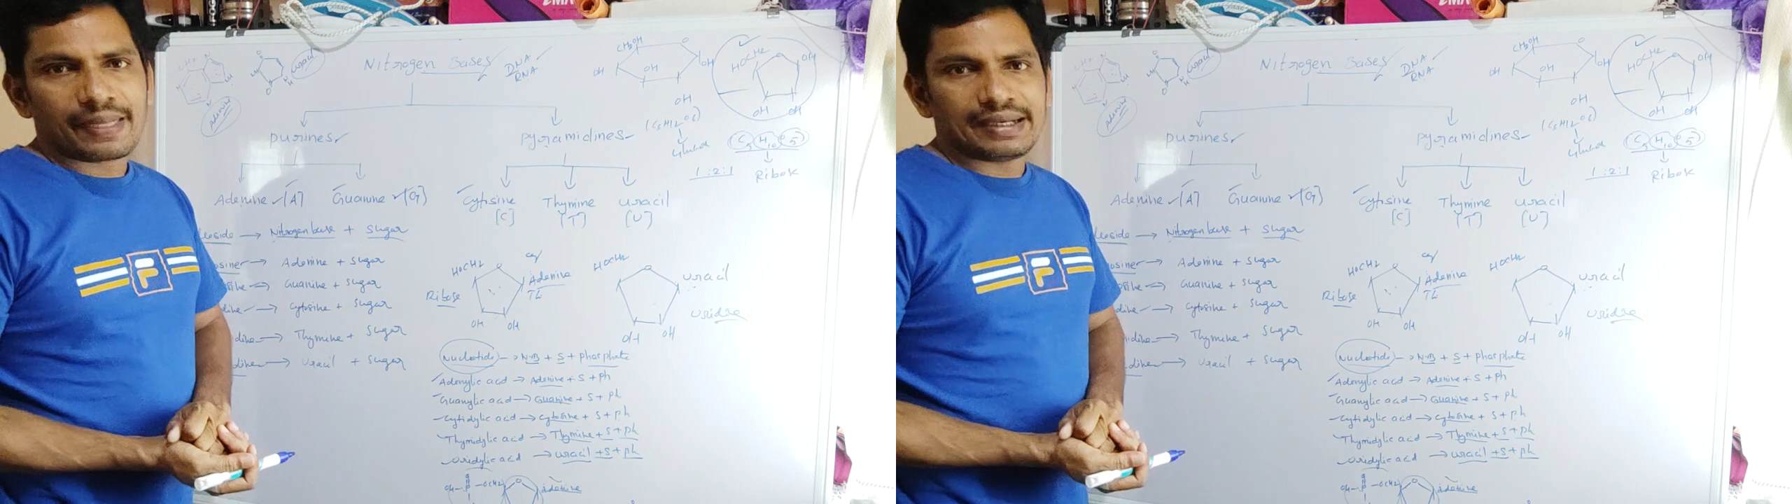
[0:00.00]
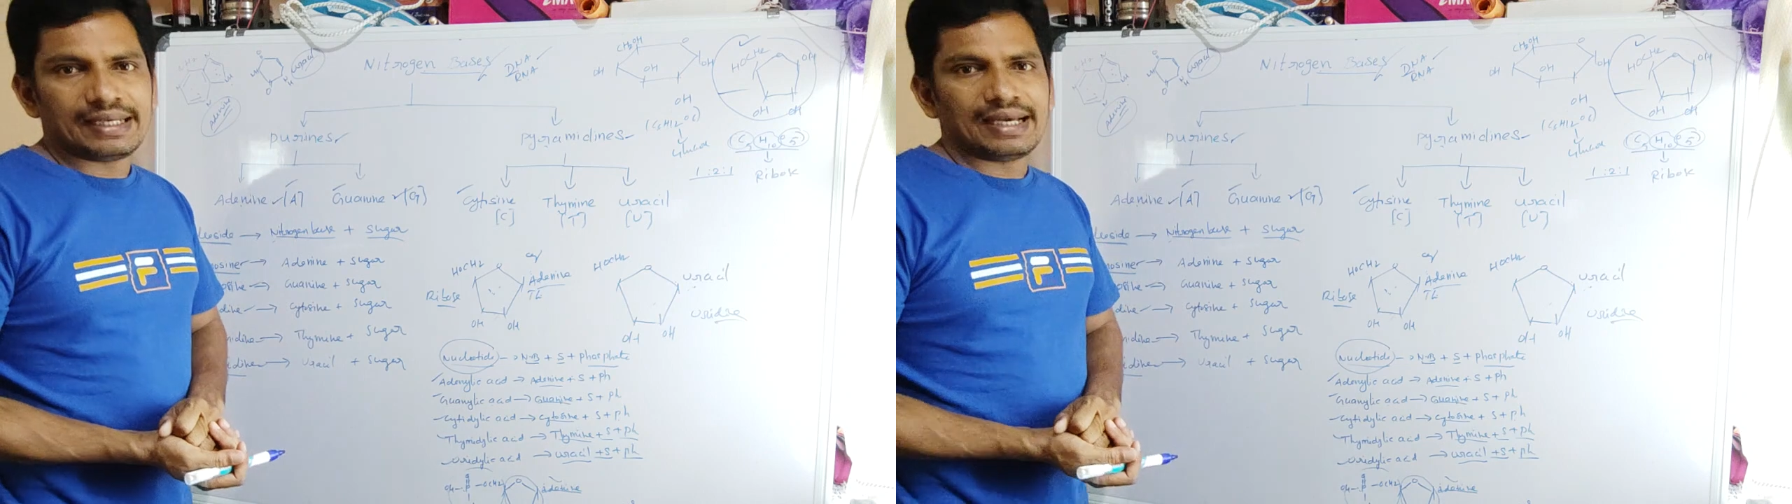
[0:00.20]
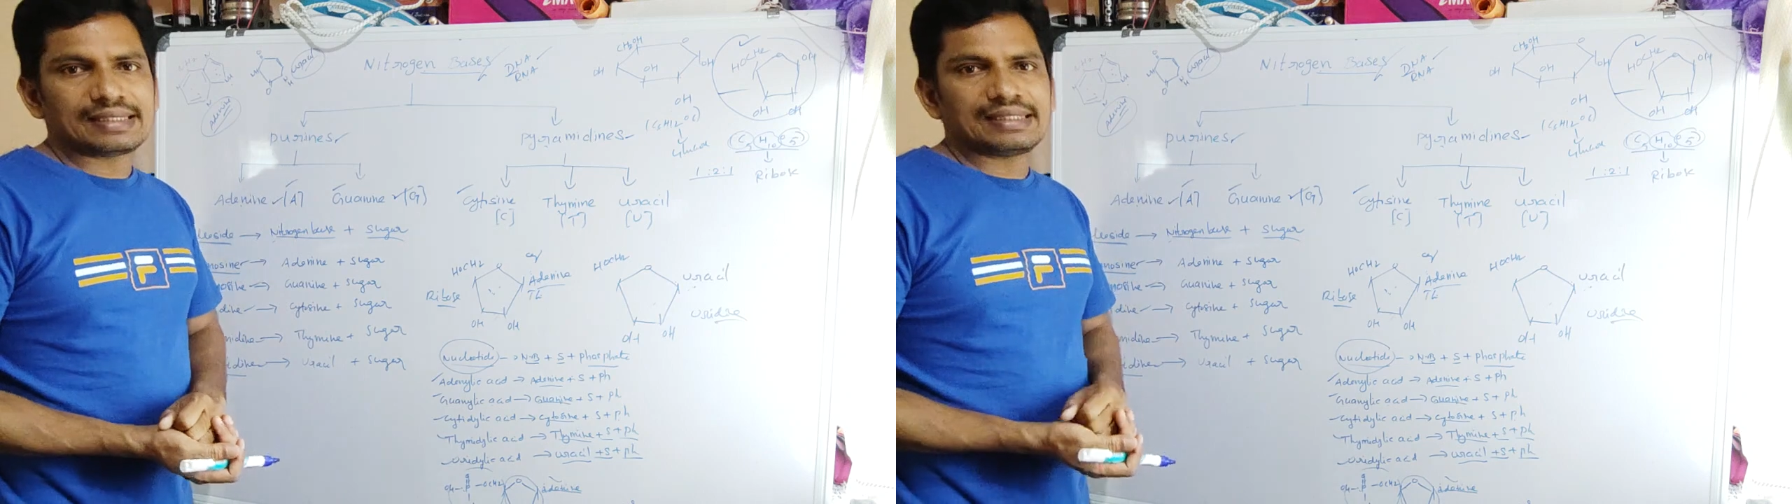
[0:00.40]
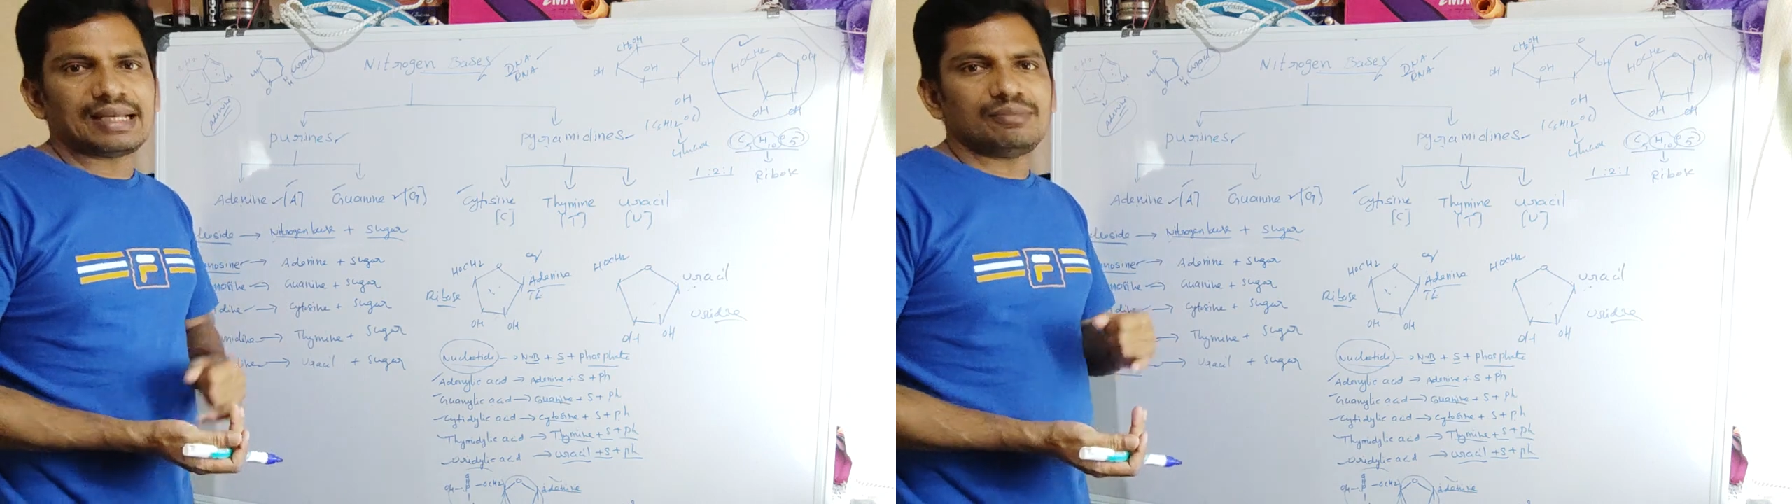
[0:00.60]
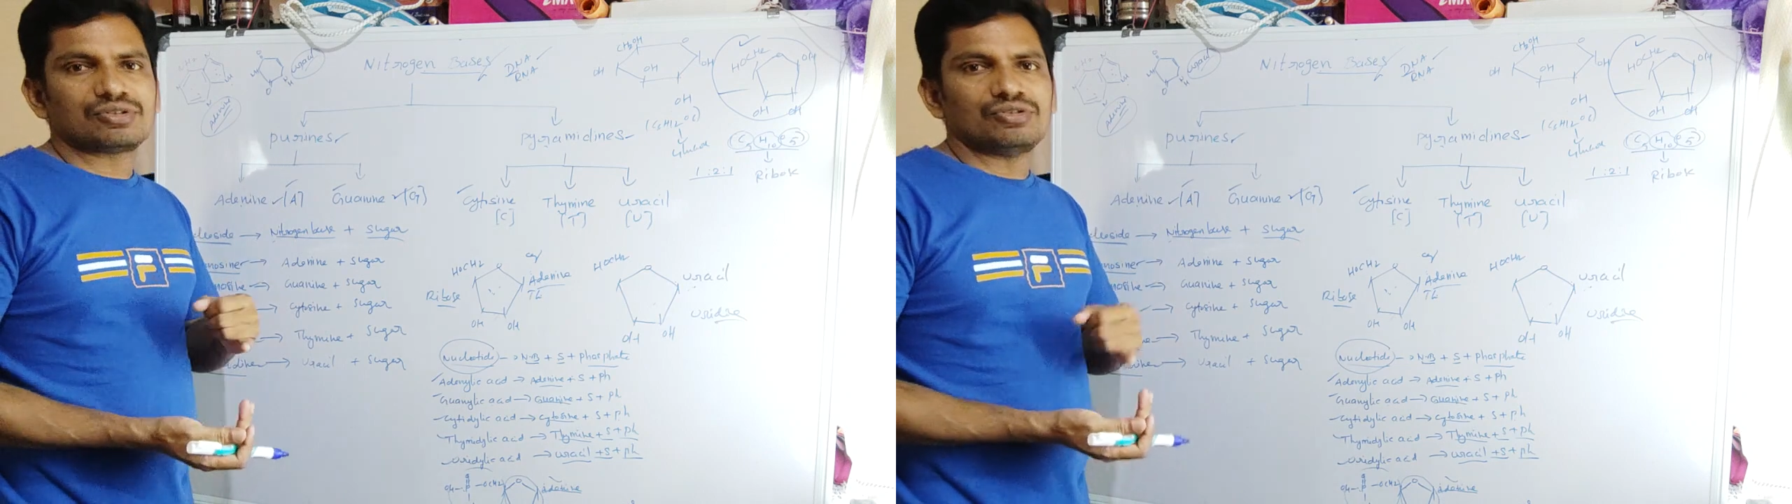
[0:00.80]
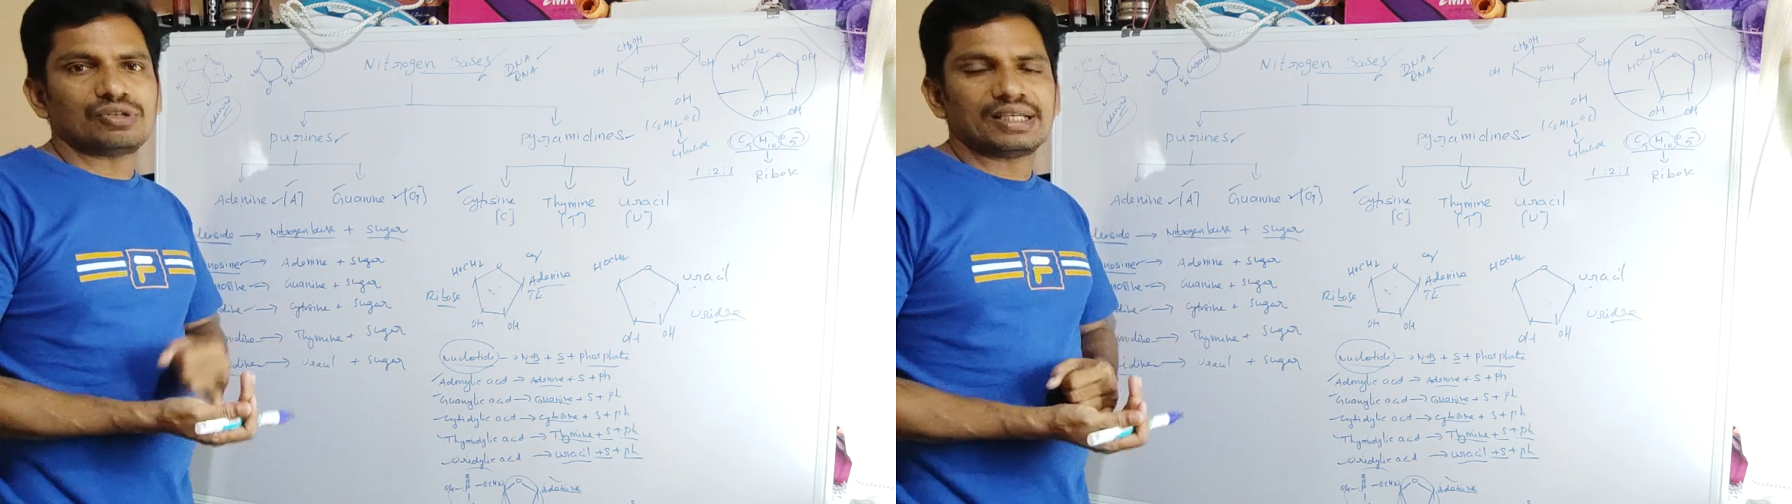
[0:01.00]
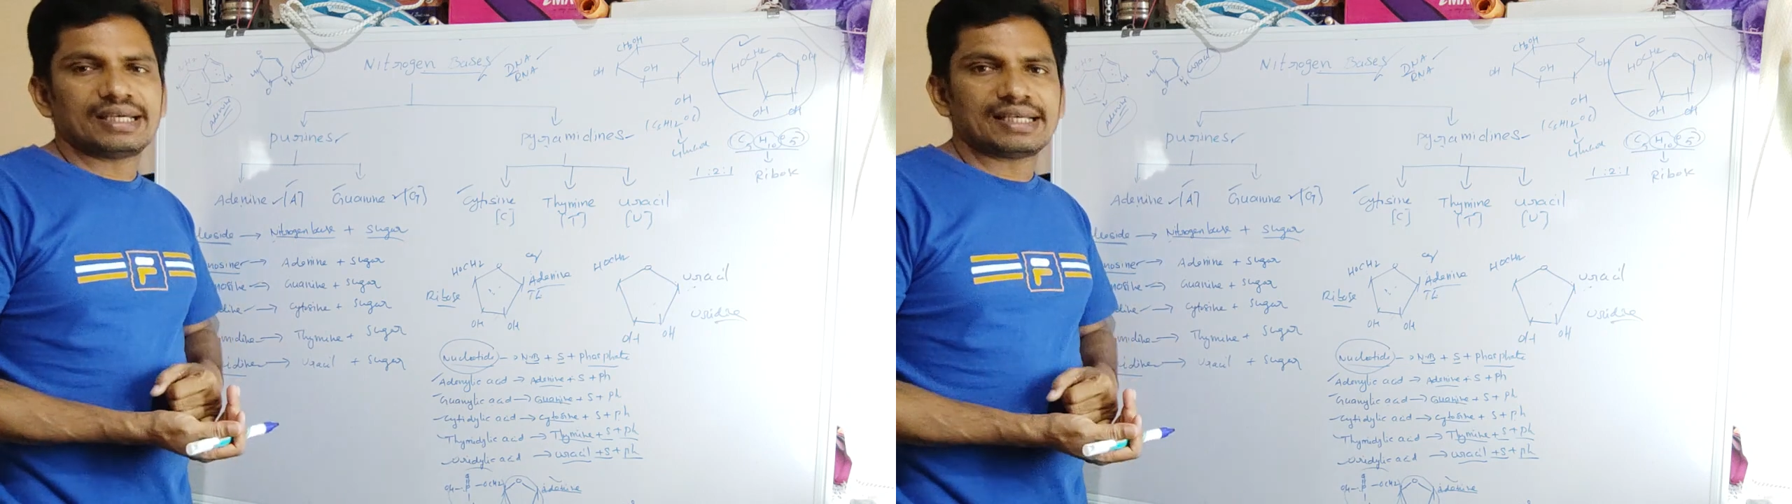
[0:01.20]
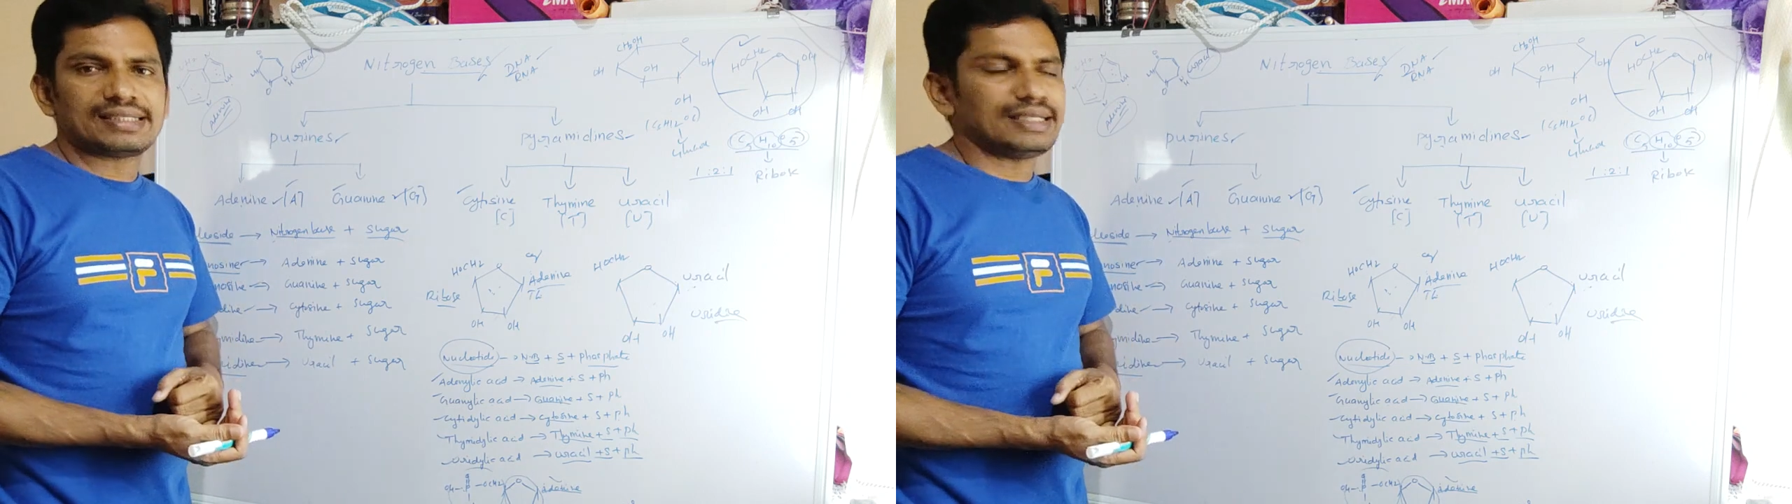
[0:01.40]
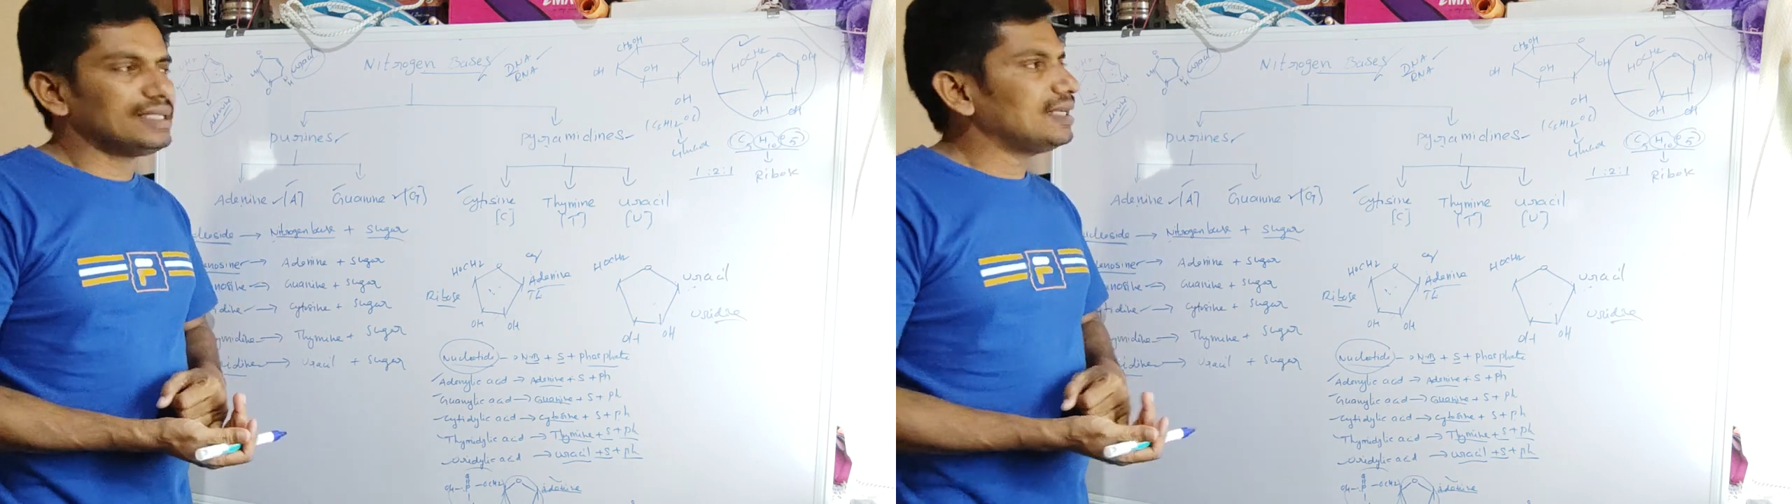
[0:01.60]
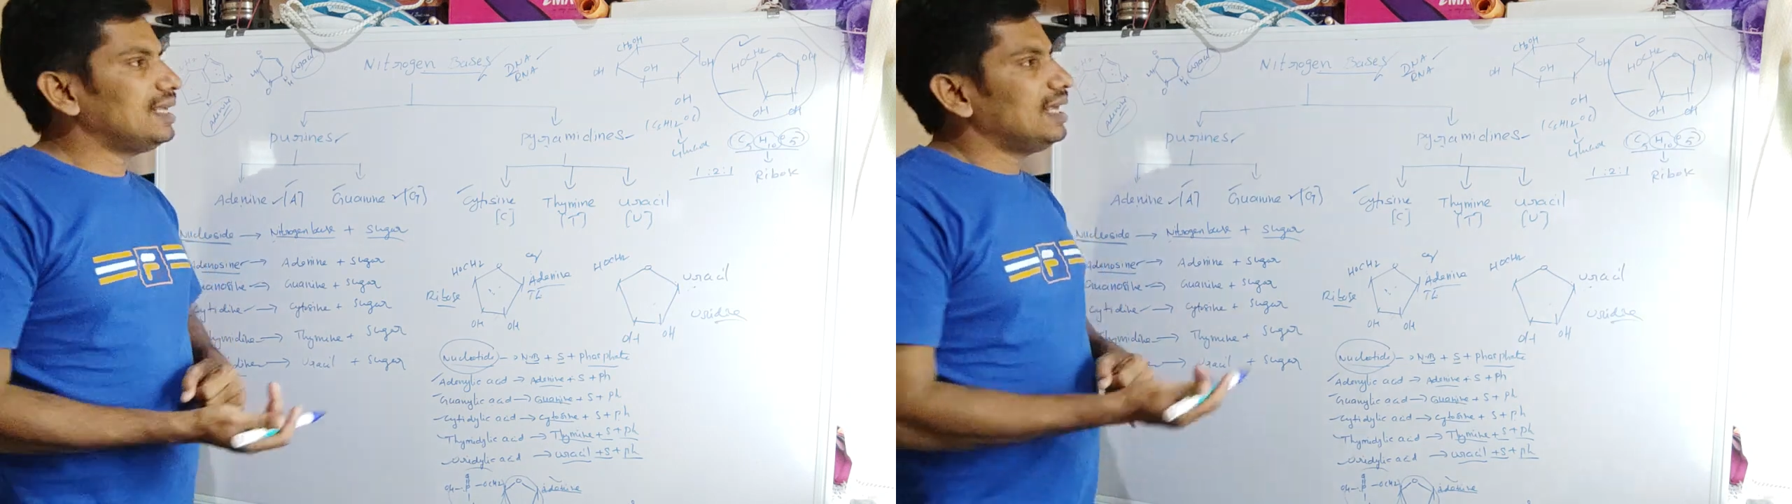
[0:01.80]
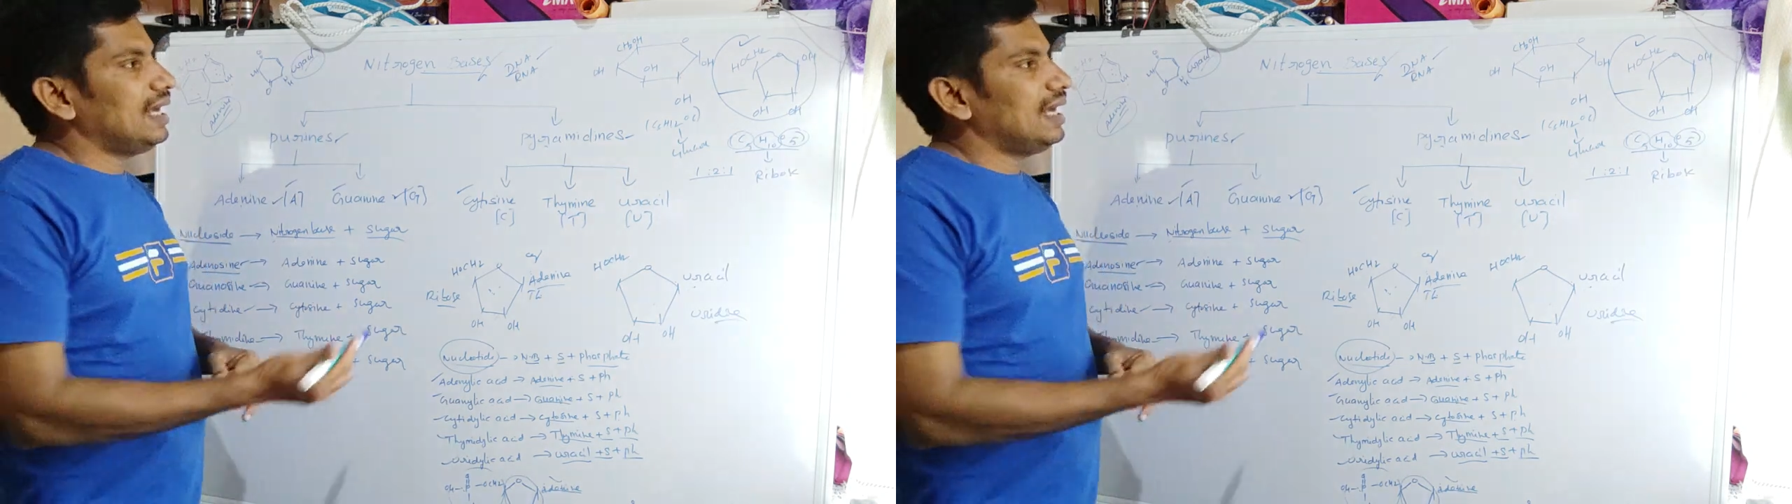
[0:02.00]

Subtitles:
Deoxyribose nucleic acid